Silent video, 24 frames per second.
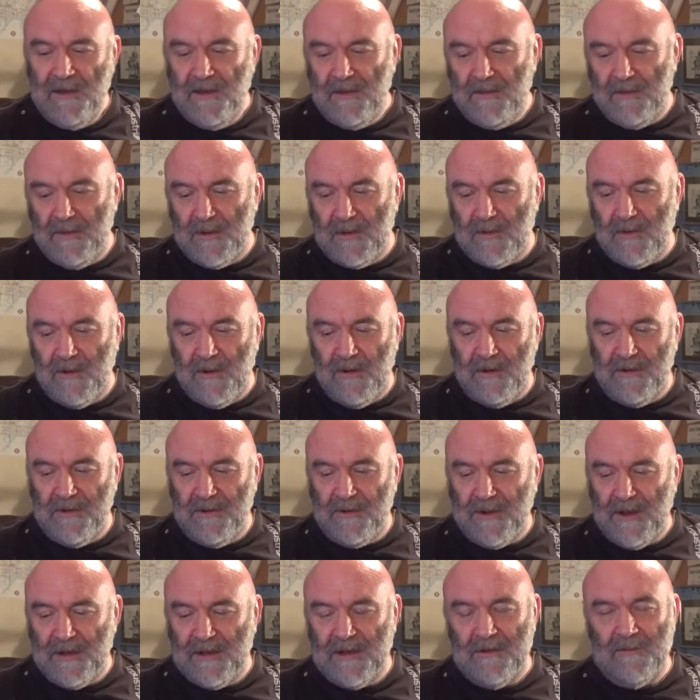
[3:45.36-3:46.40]
to be quite
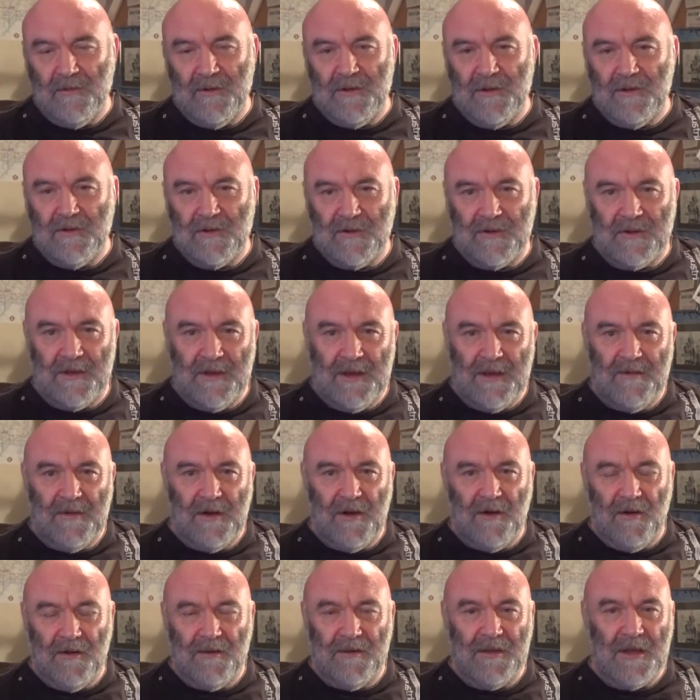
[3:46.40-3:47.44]
honest. I didn't want to just leave
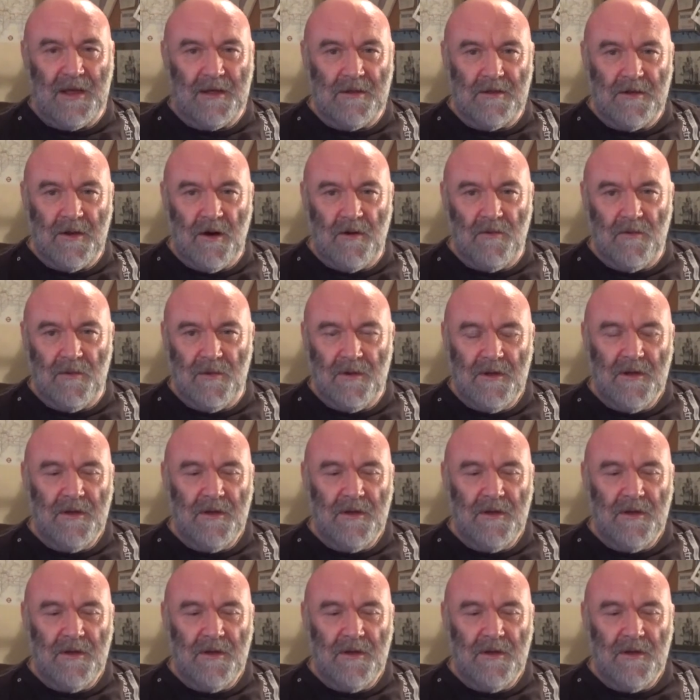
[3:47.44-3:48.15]
it on that note.